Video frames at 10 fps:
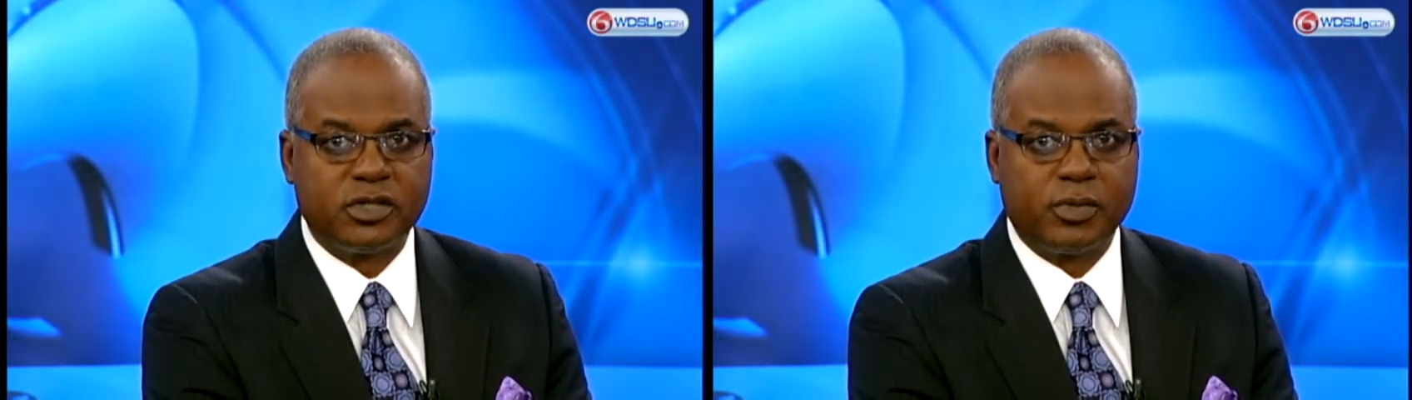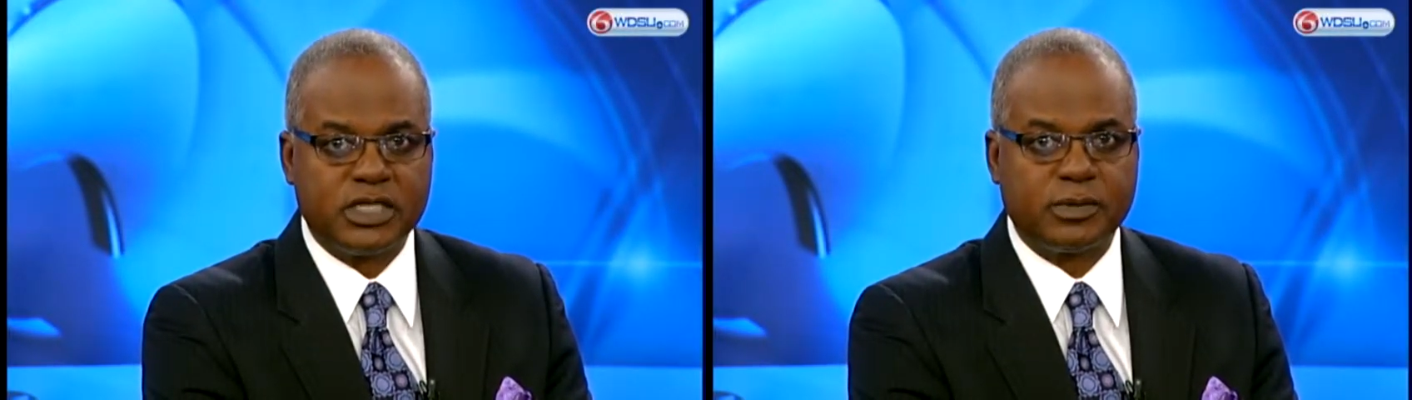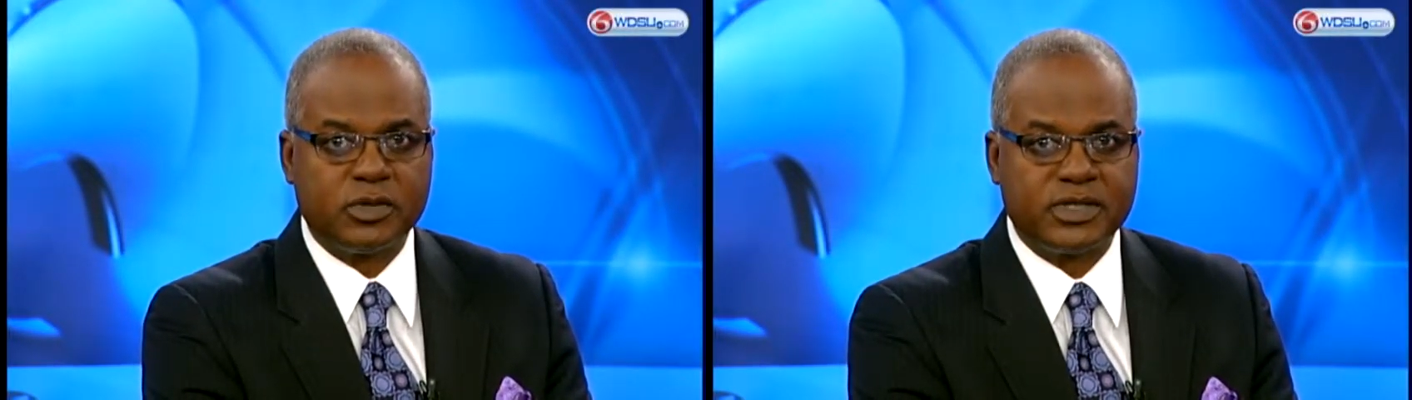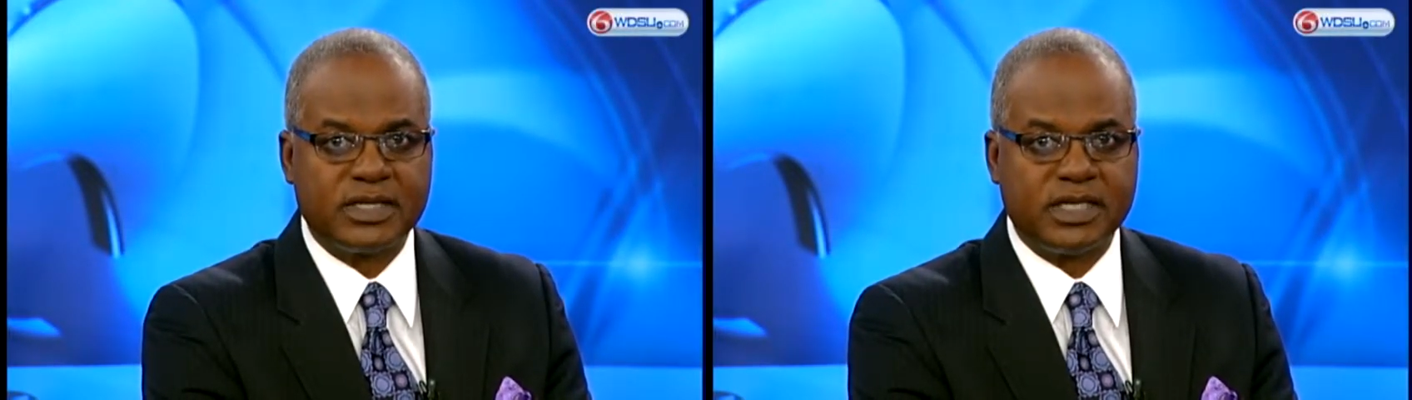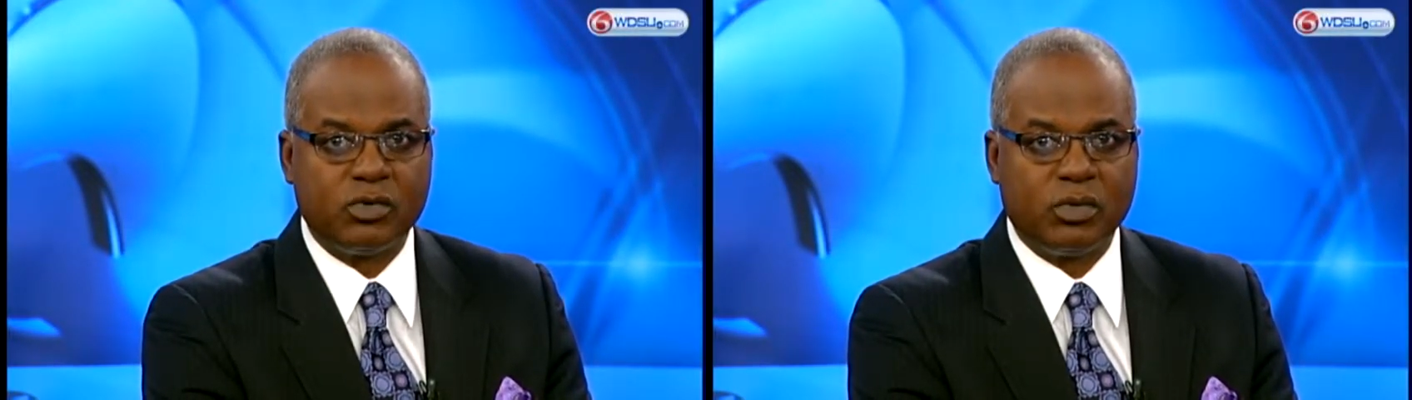The principal
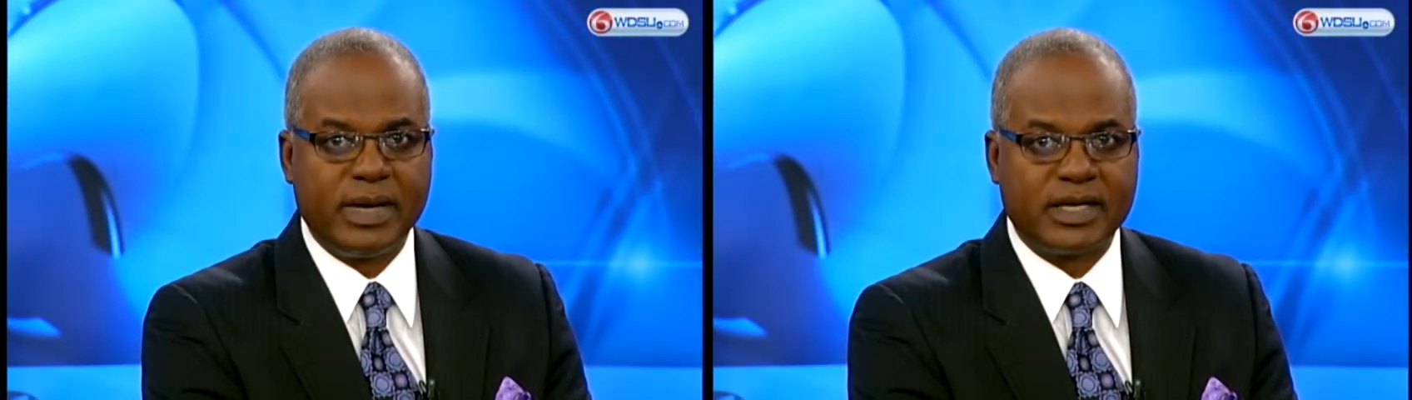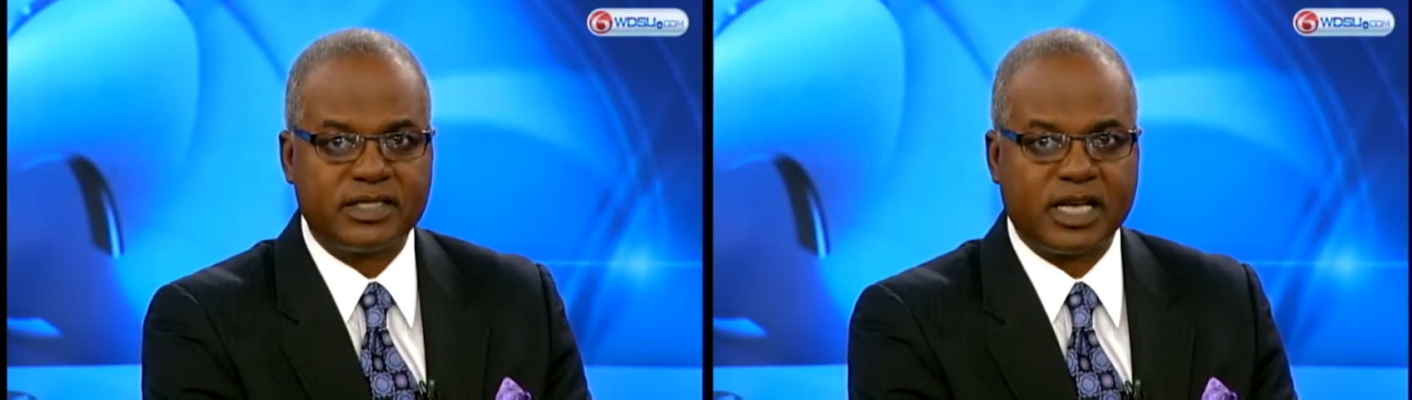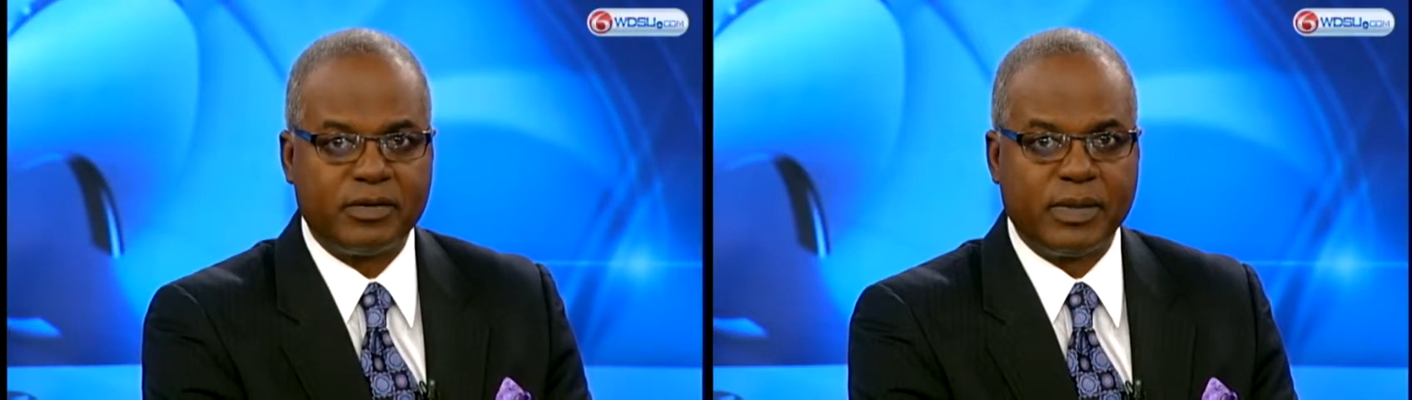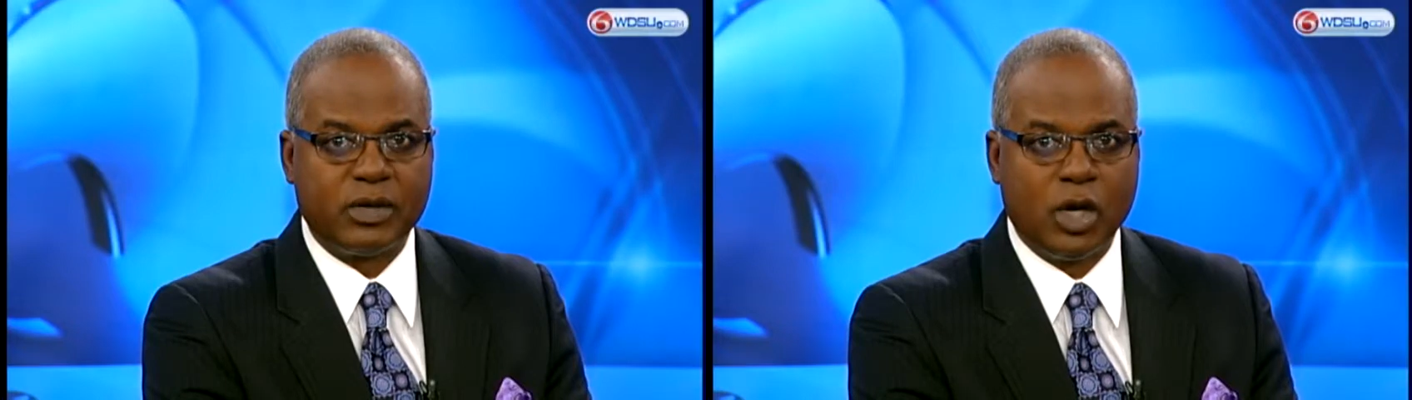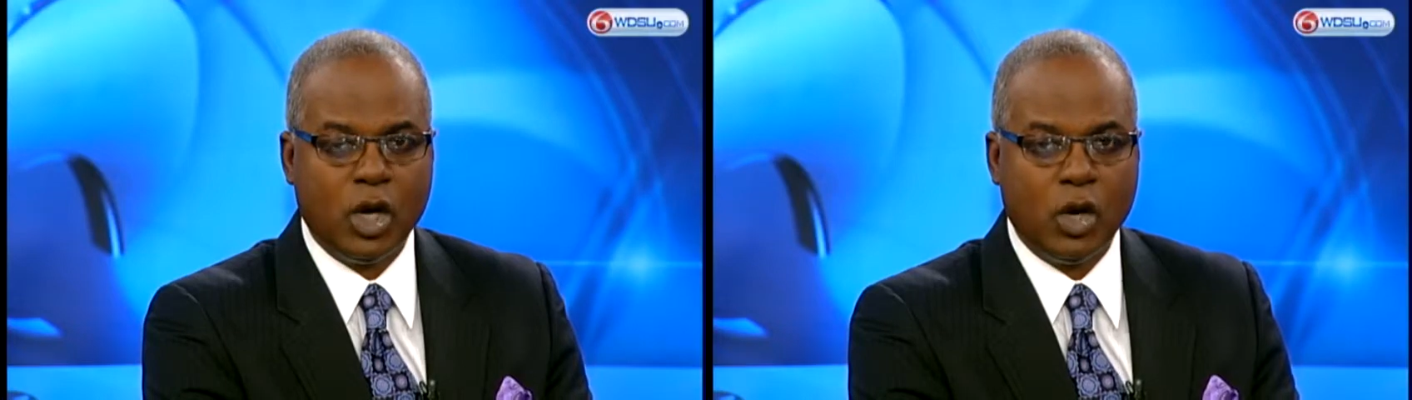says he will make a
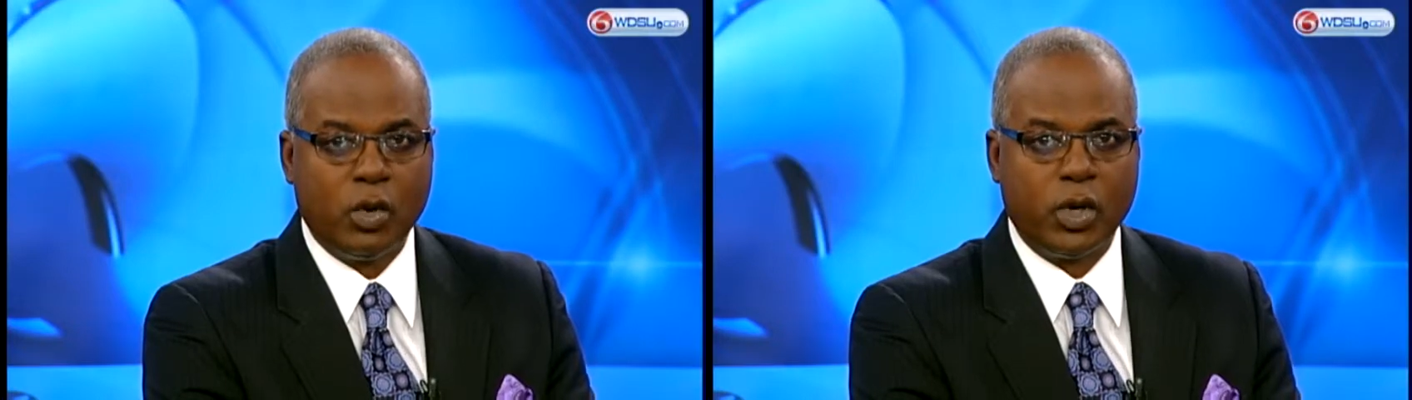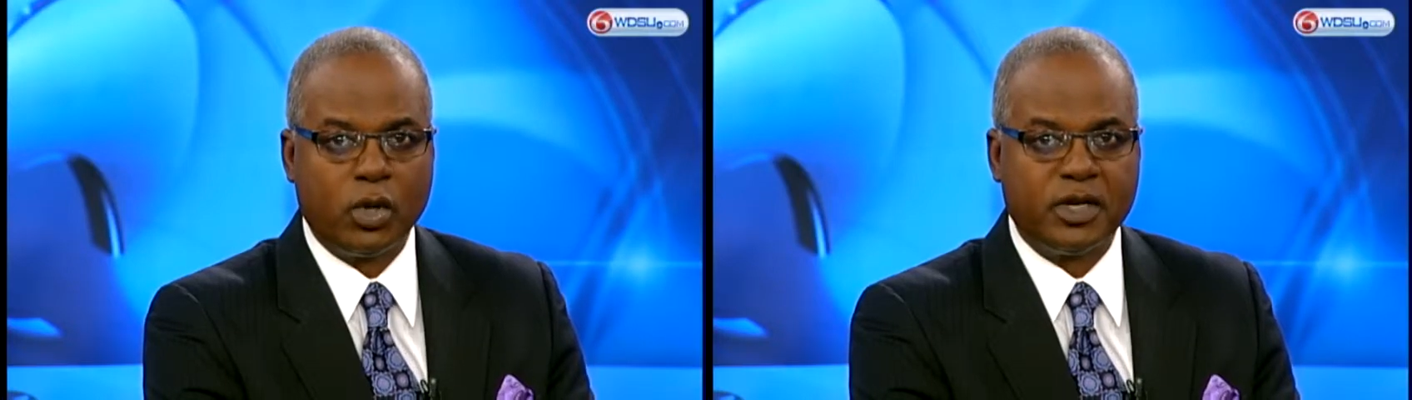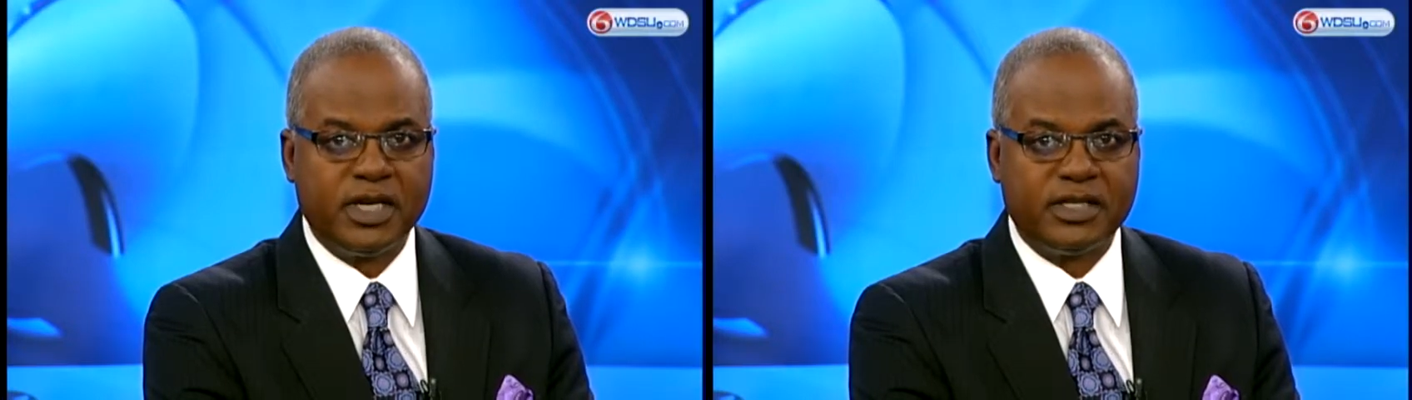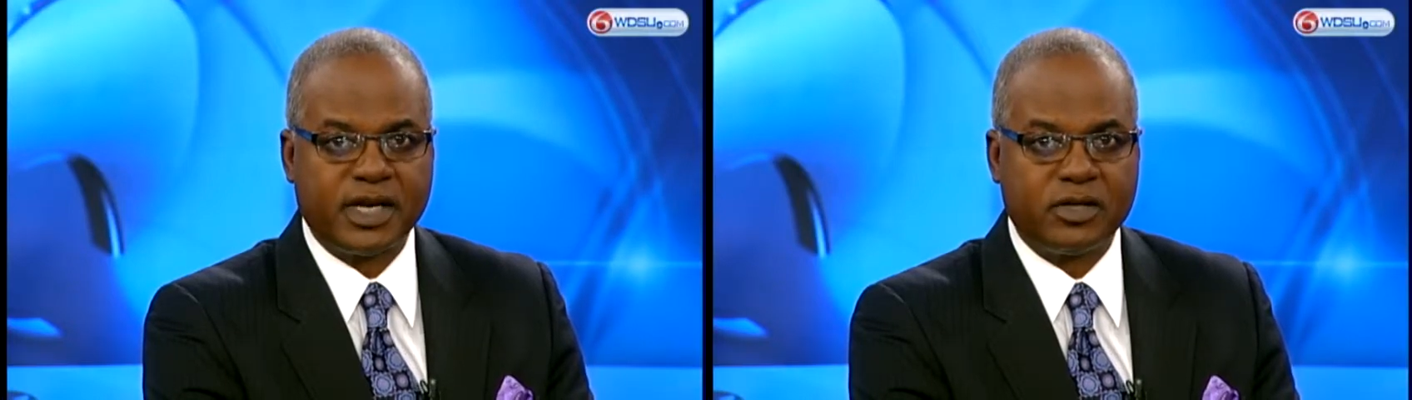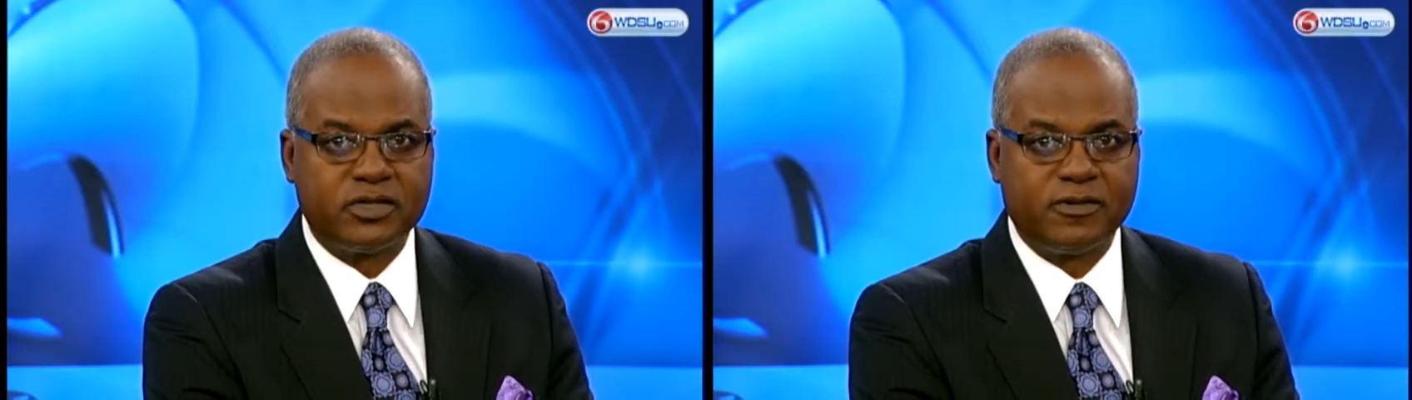statement when all the
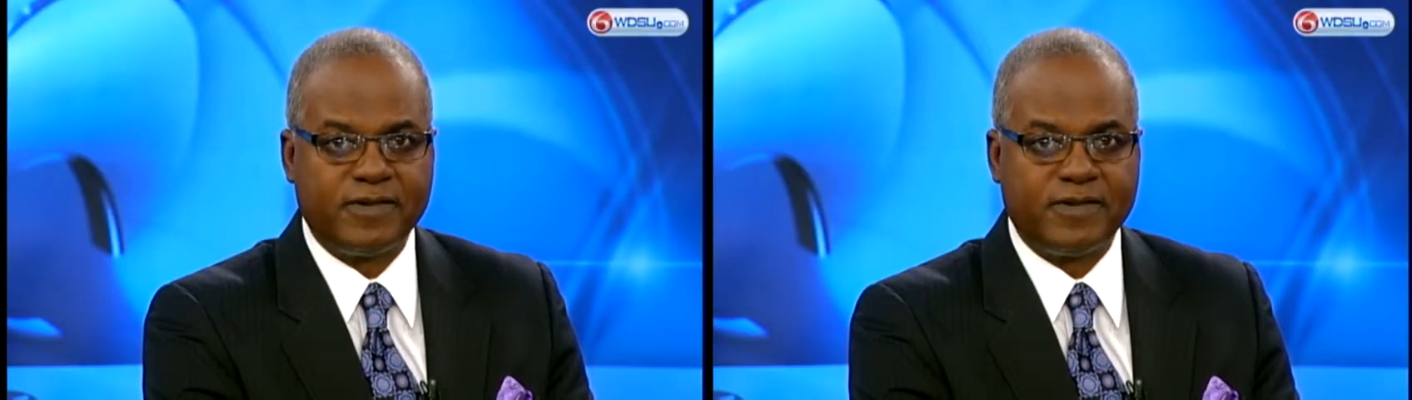details are